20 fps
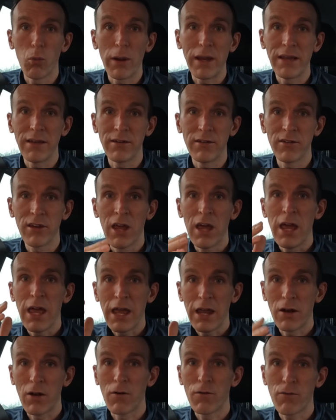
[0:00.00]
of wind
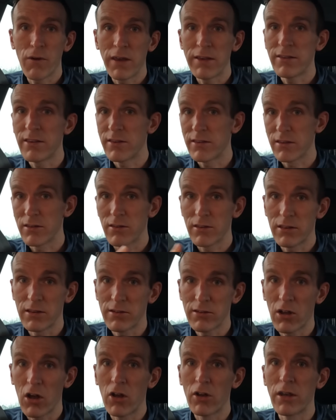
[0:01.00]
in our faces into the
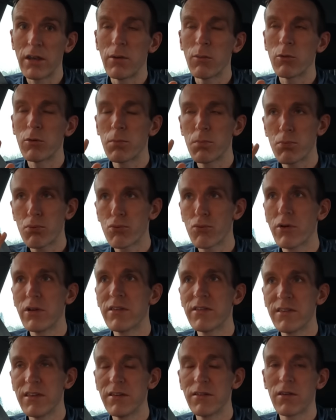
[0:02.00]
side, and it was
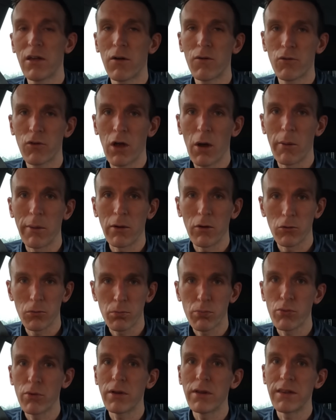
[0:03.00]
pretty tough going. I was
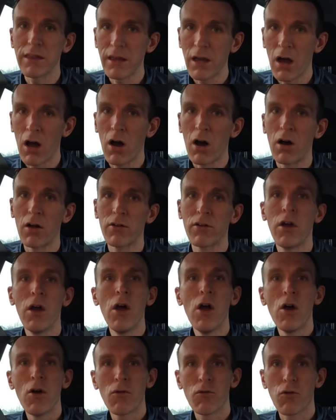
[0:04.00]
breathing hard
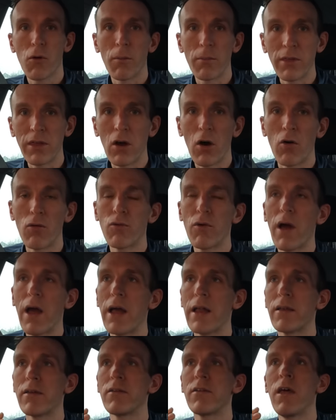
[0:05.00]
from the off,
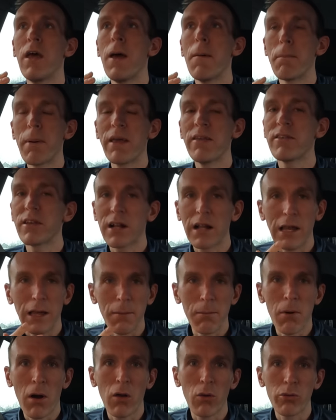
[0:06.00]
and basically
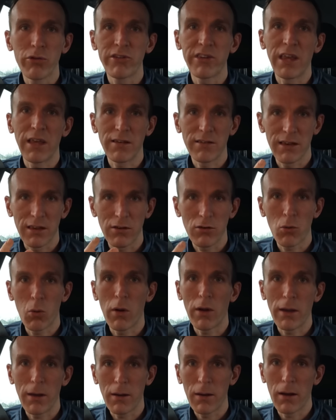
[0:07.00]
at mile six there's
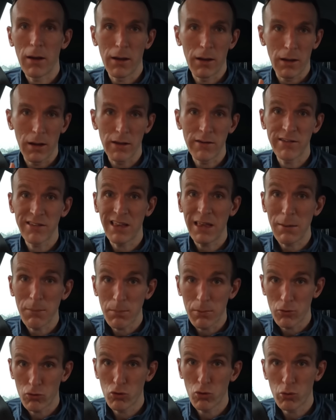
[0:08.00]
quite a
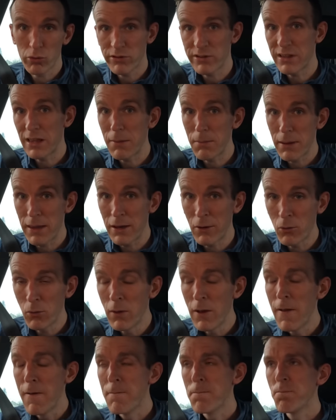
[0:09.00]
steep, short steep hill,
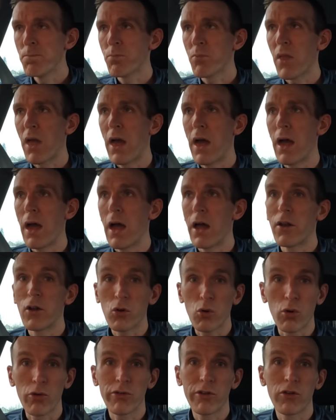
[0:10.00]
and
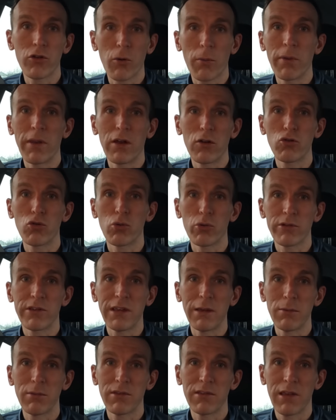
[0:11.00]
I got to the top of that short
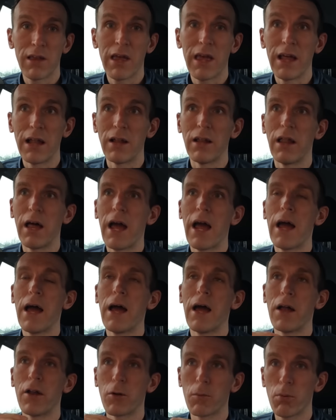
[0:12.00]
steep hill,
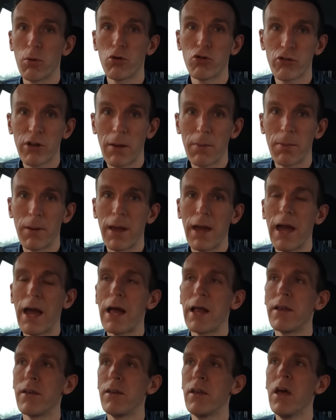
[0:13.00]
and I pushed up it
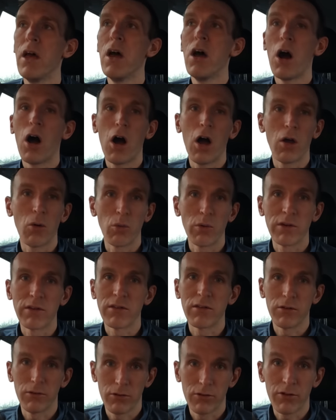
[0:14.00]
and I
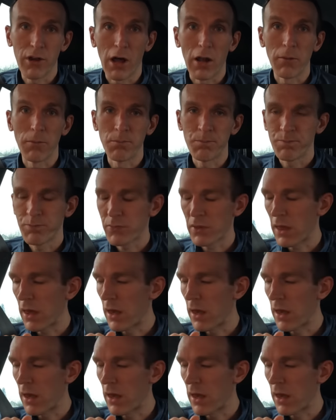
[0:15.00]
was done.